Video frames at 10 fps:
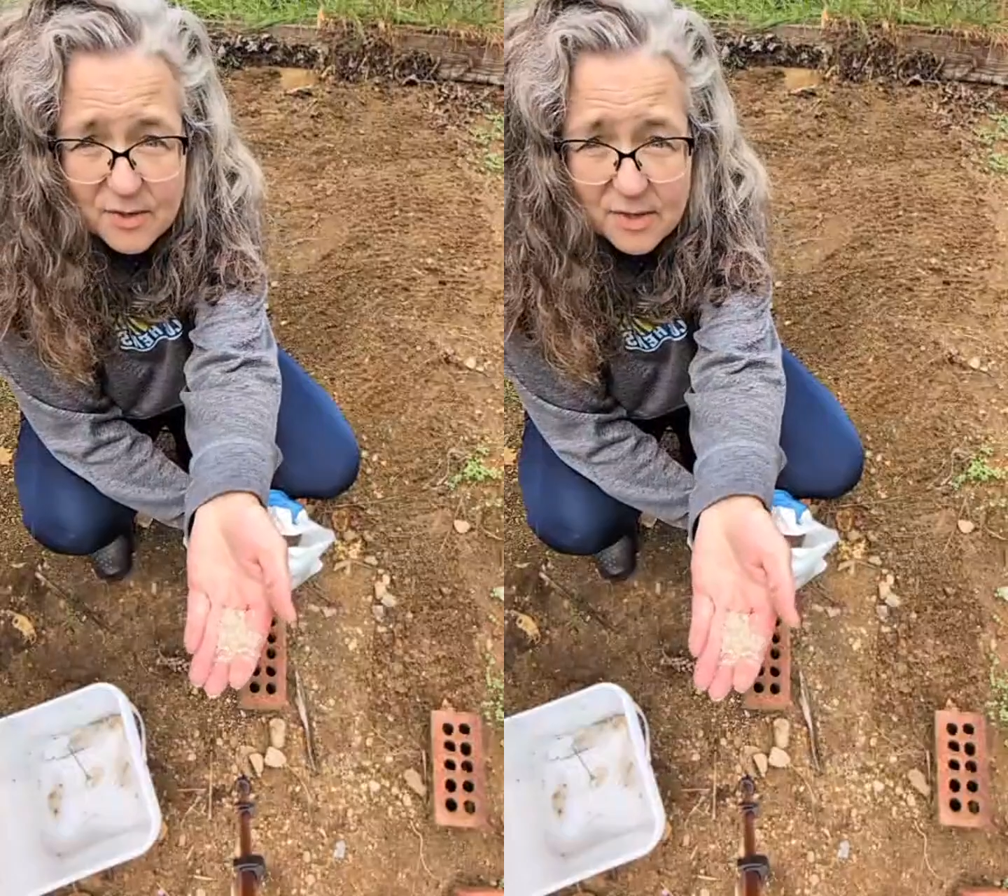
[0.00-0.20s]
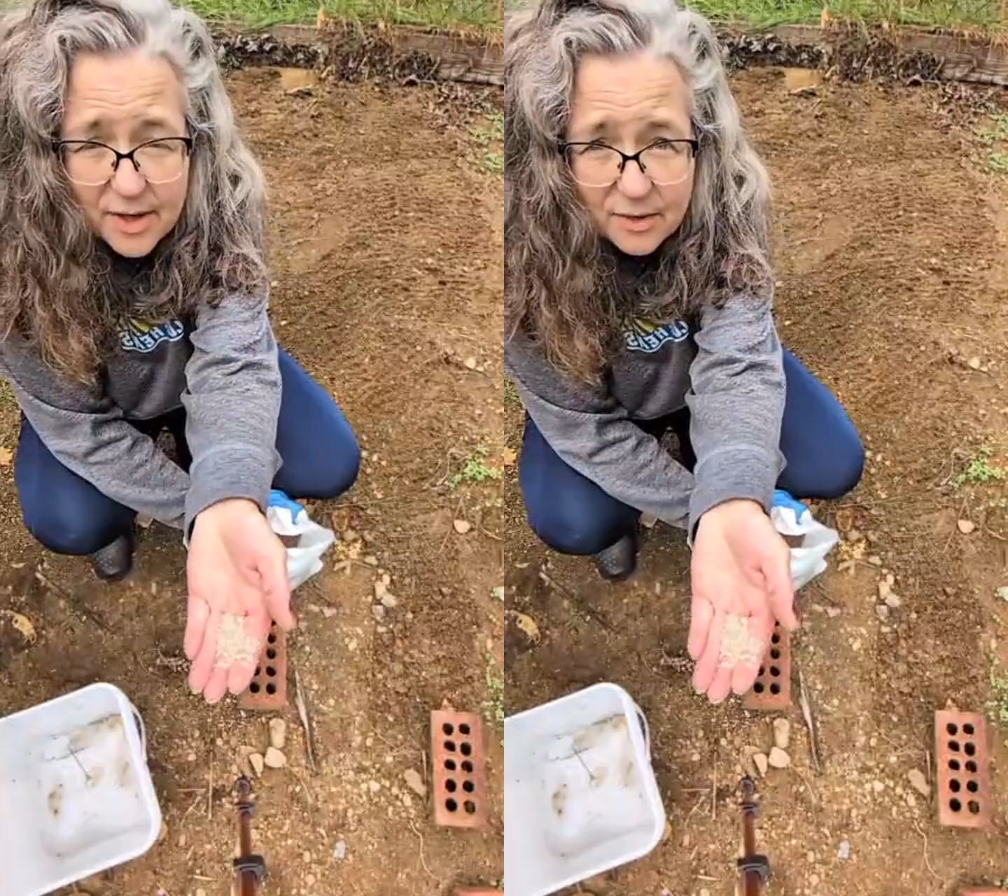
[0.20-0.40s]

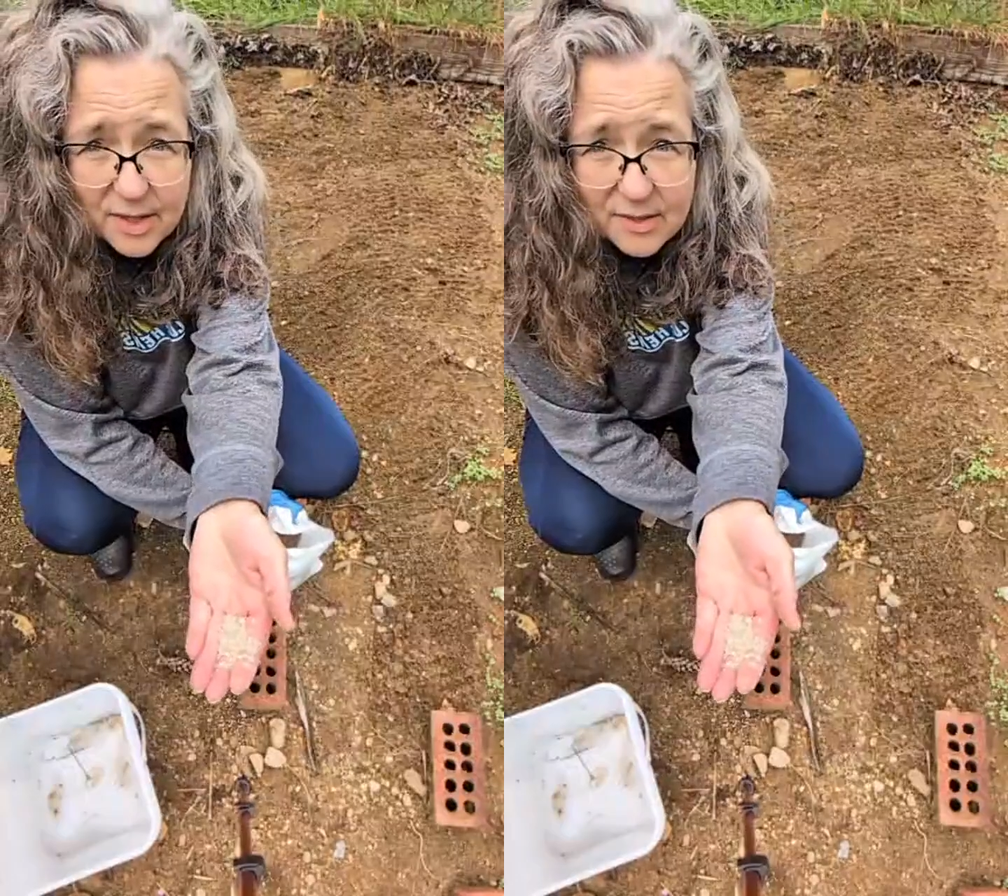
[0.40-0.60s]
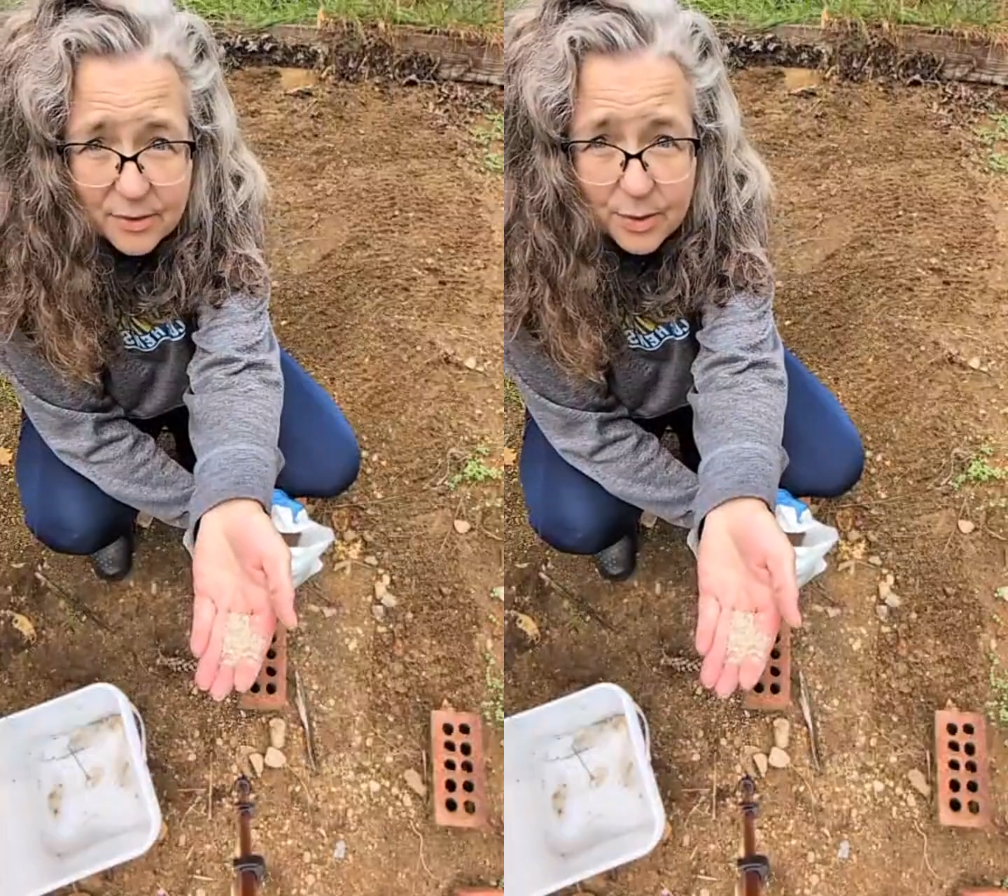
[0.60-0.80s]
ash and
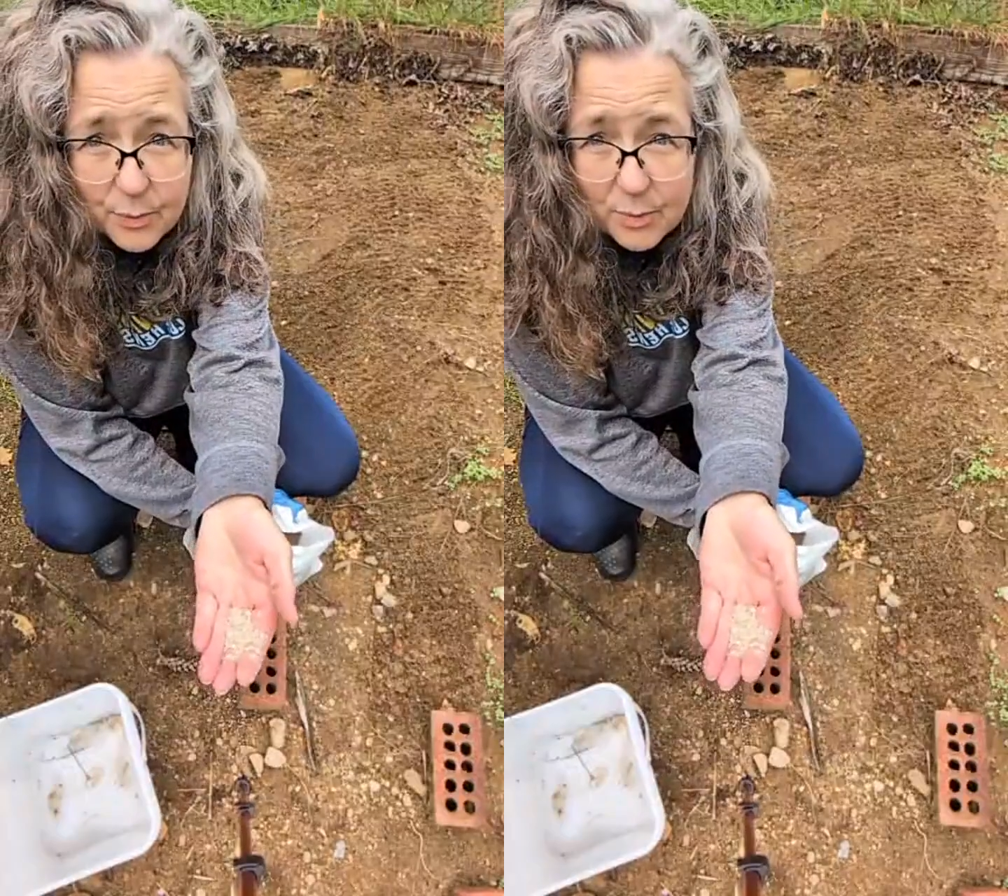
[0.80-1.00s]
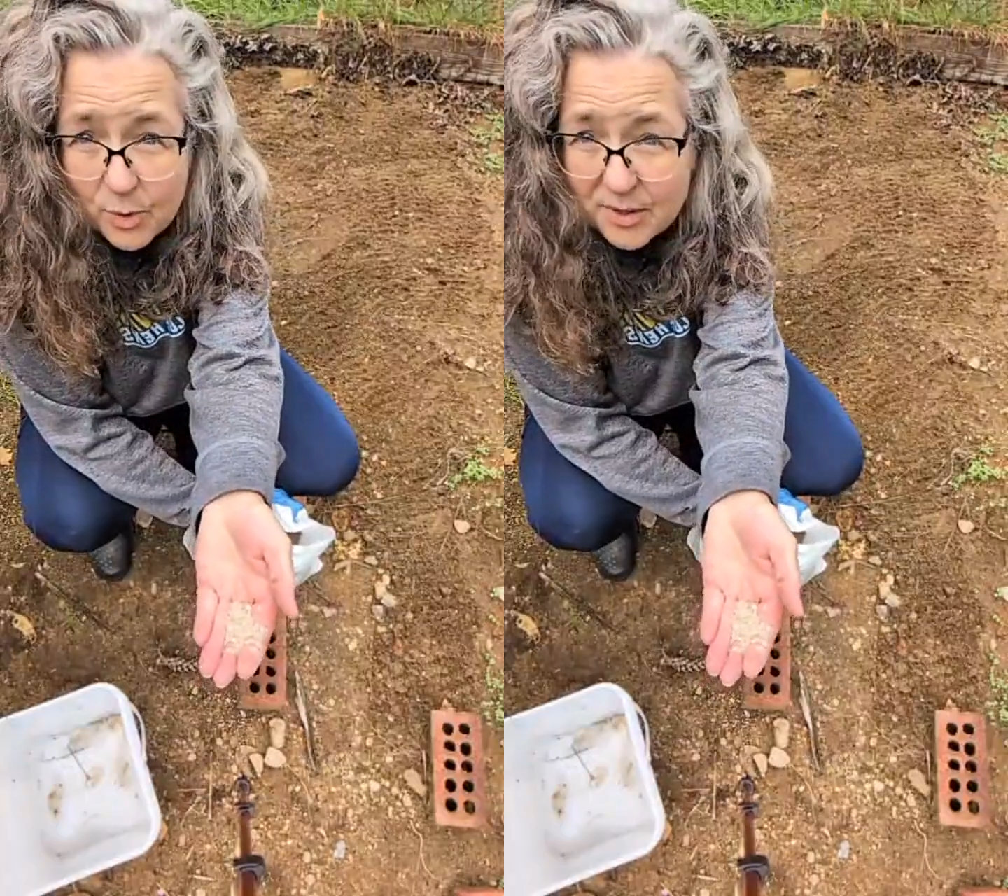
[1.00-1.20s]
salt.
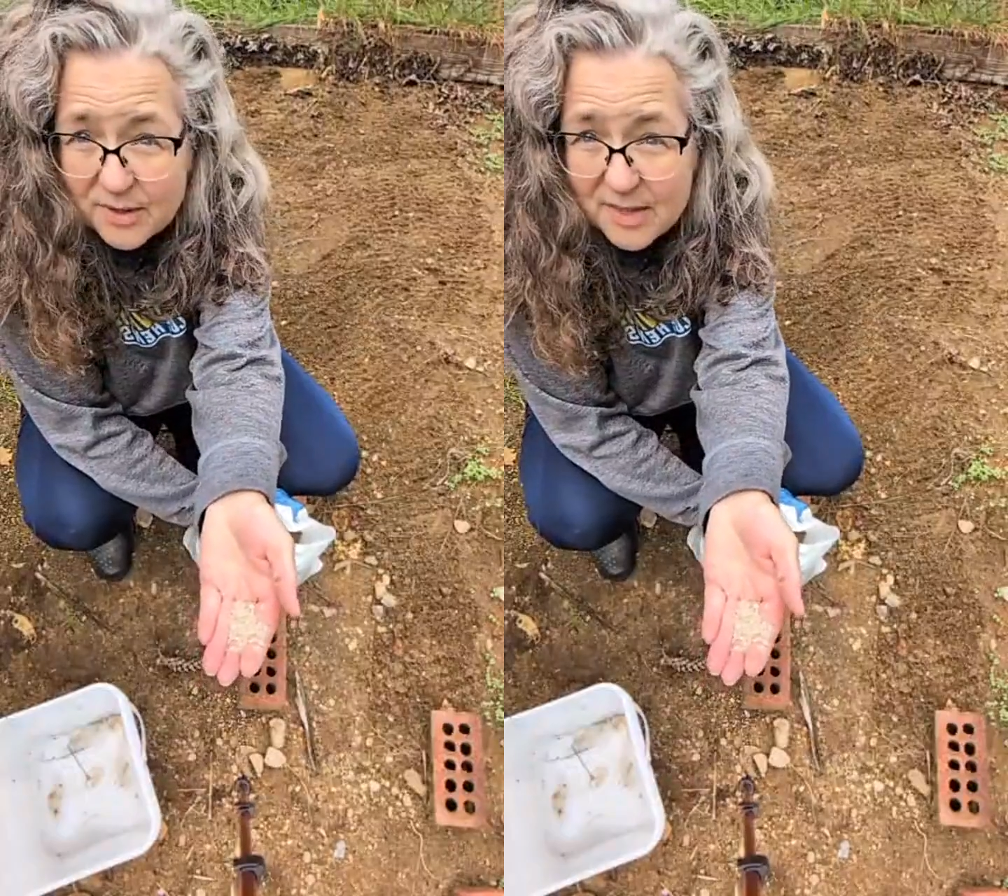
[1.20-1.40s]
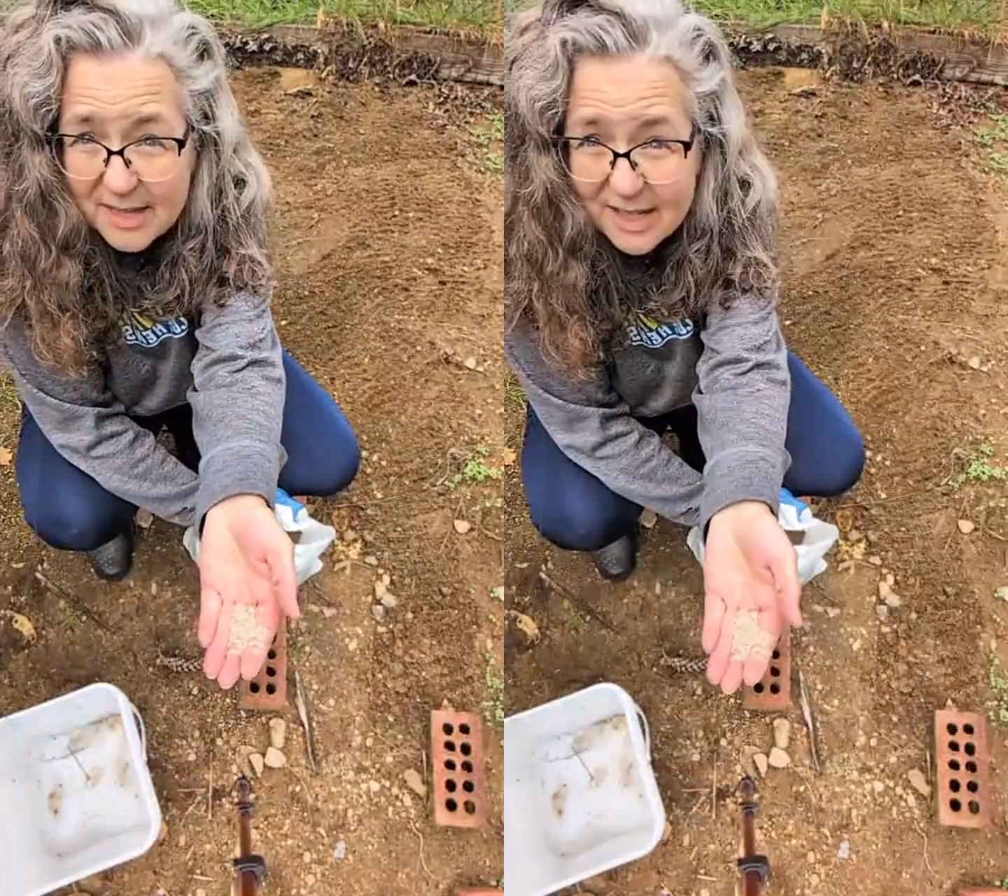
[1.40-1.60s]
It's loaded with
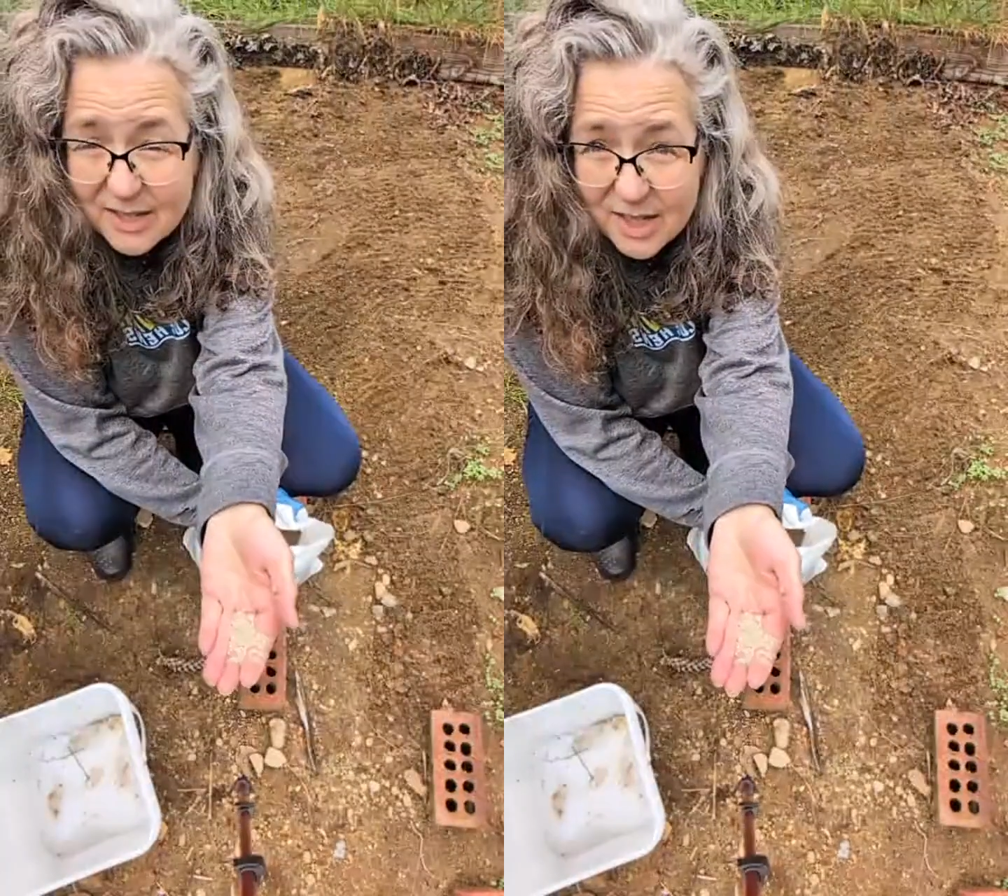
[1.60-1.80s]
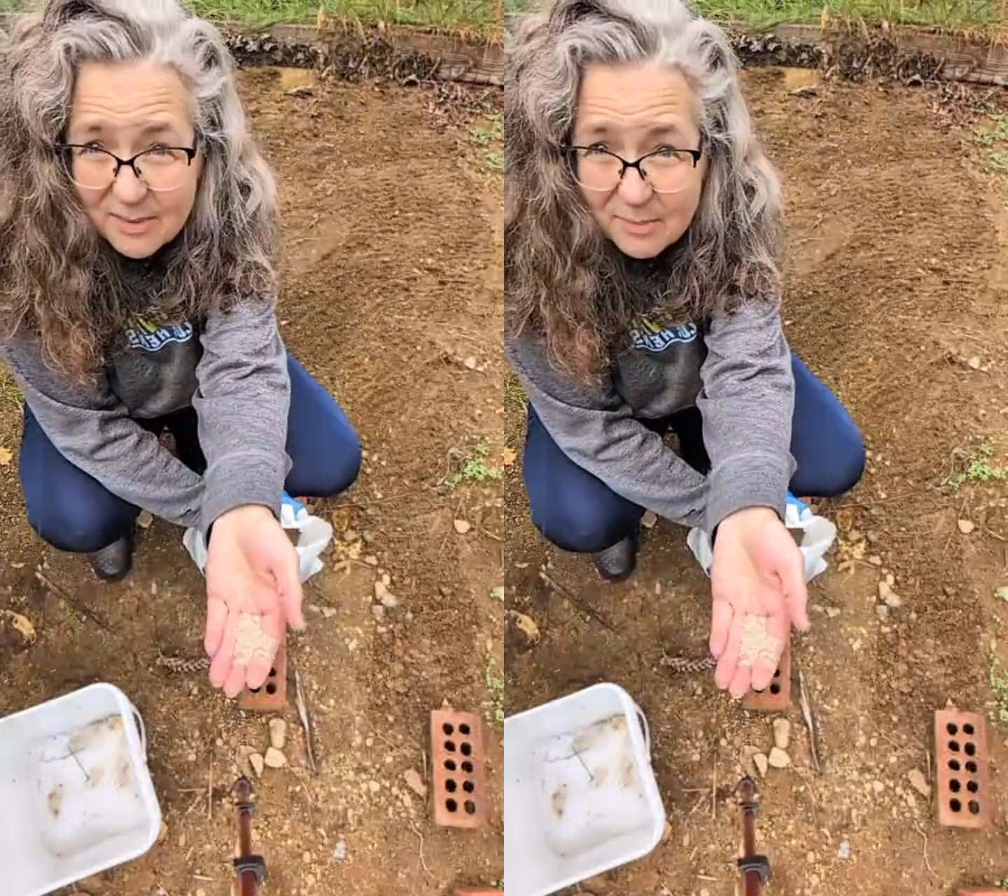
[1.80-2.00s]
more than
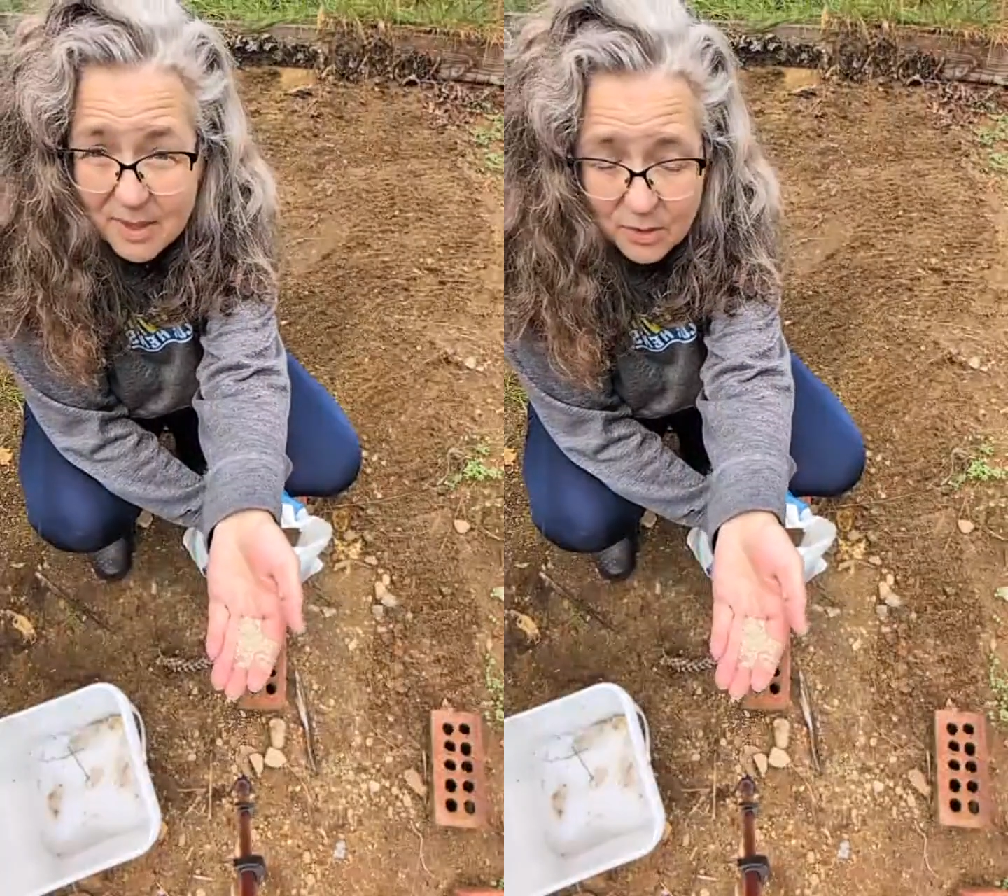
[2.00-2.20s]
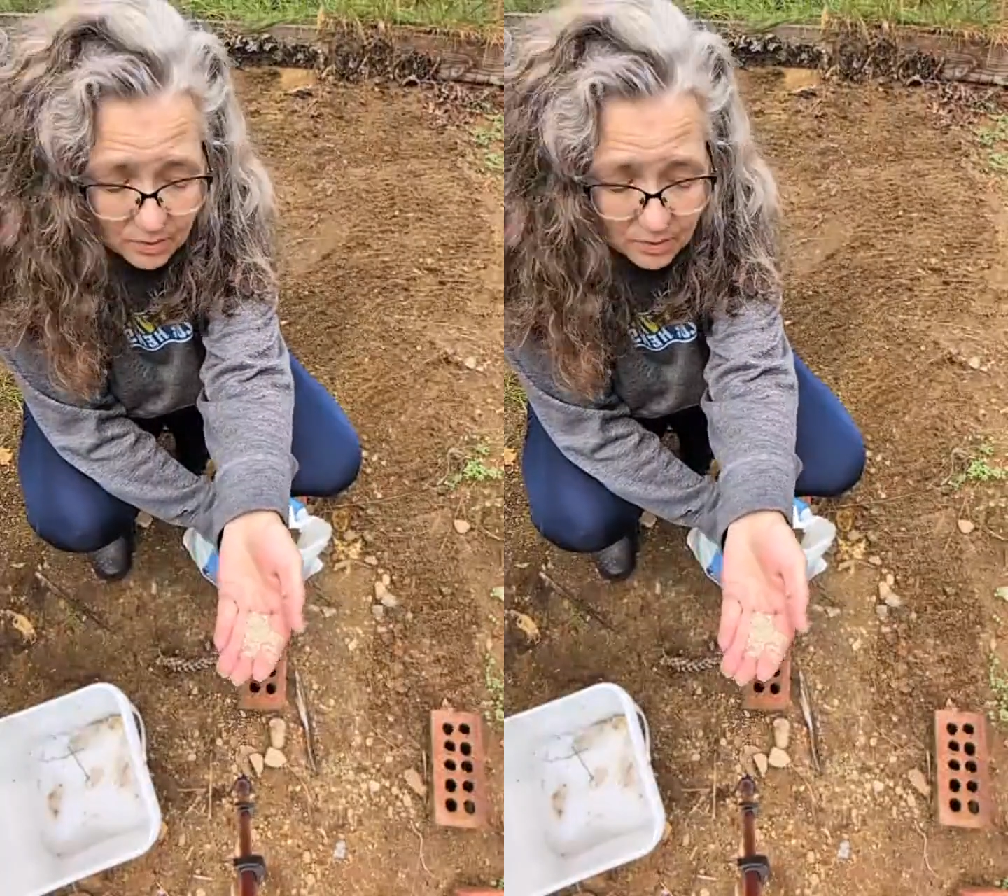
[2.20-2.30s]
60